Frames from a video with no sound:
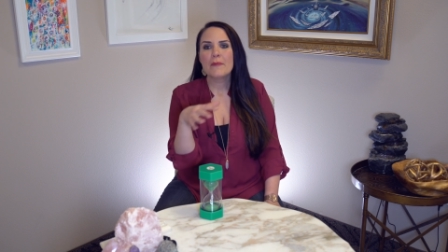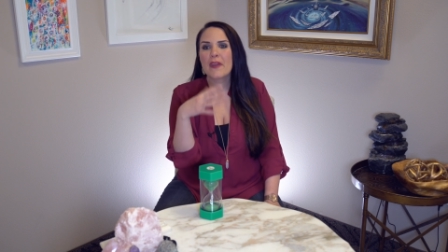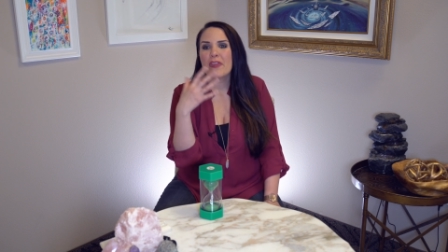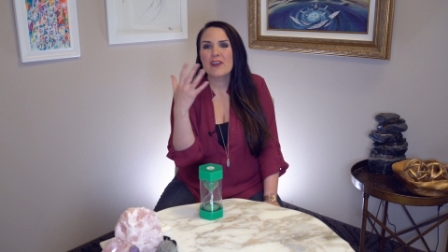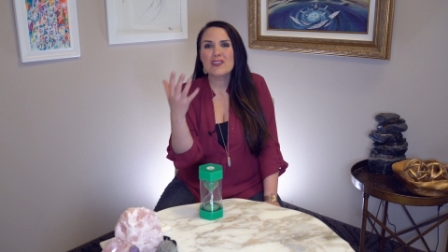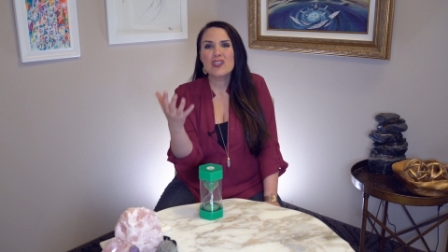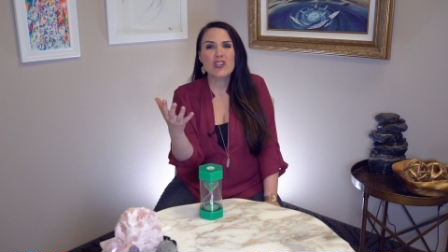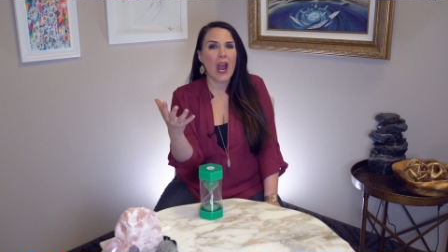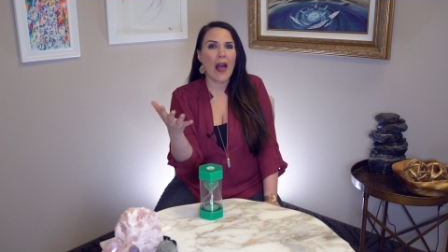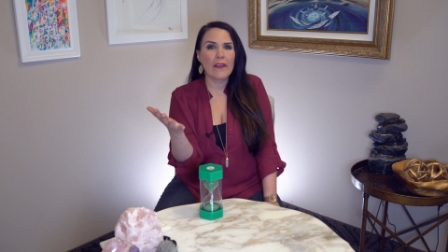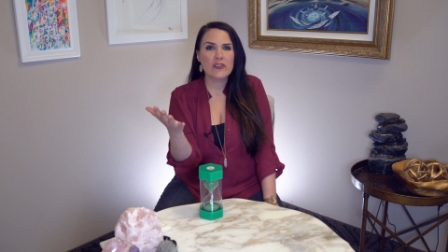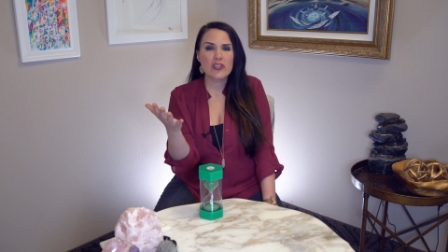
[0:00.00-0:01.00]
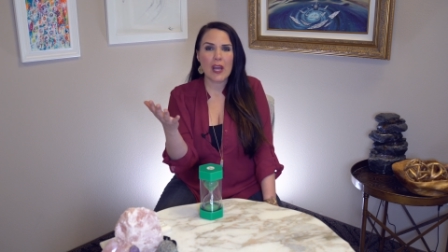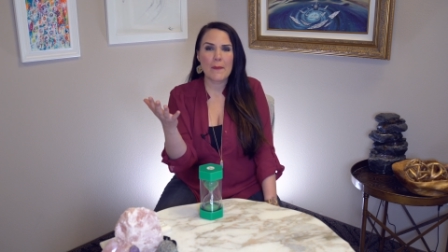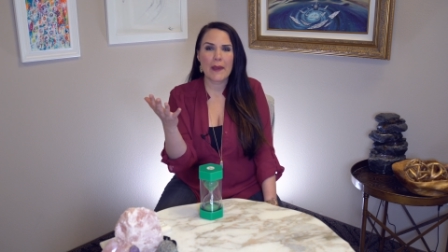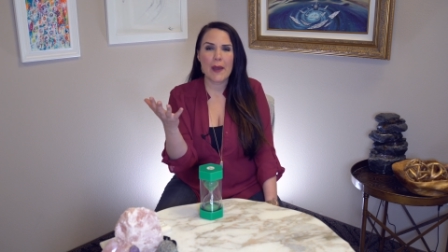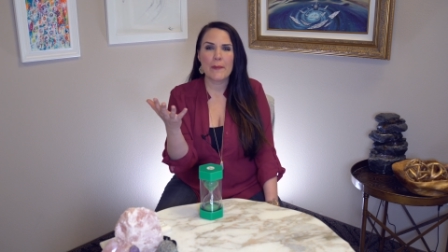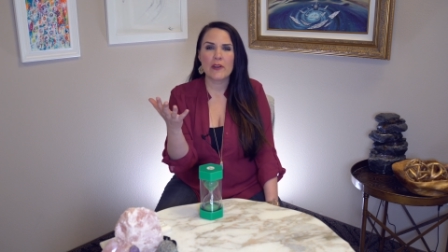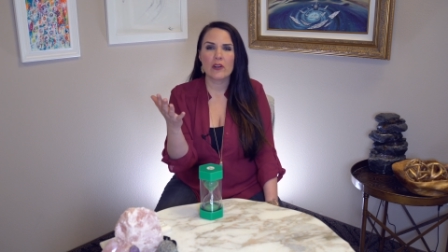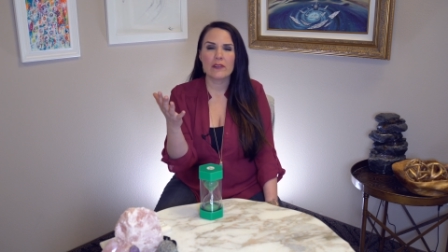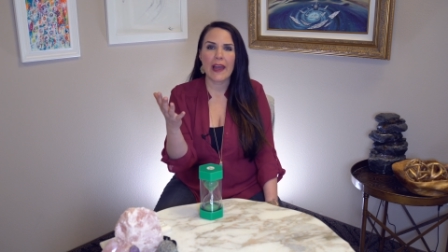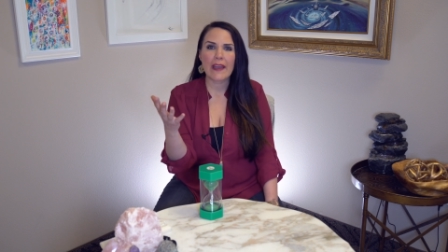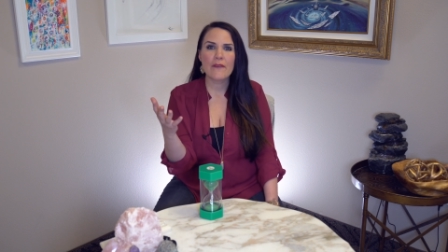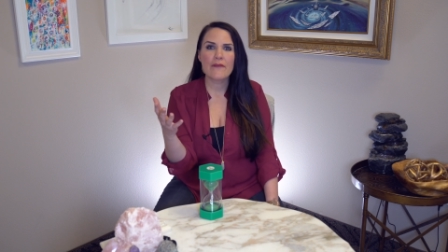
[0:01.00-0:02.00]
But if there's a challenge coming up in your
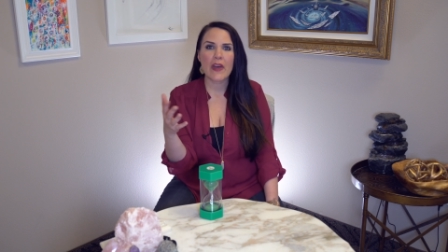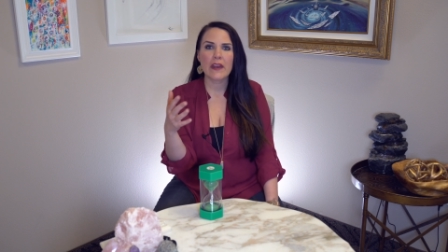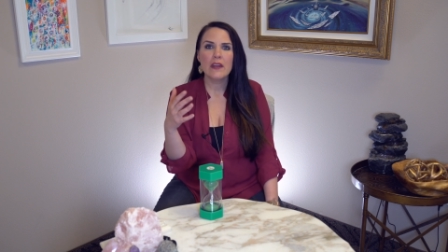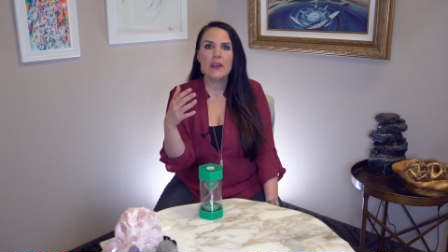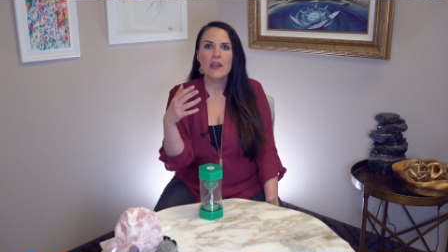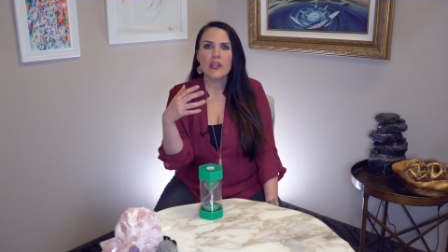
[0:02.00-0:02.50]
life that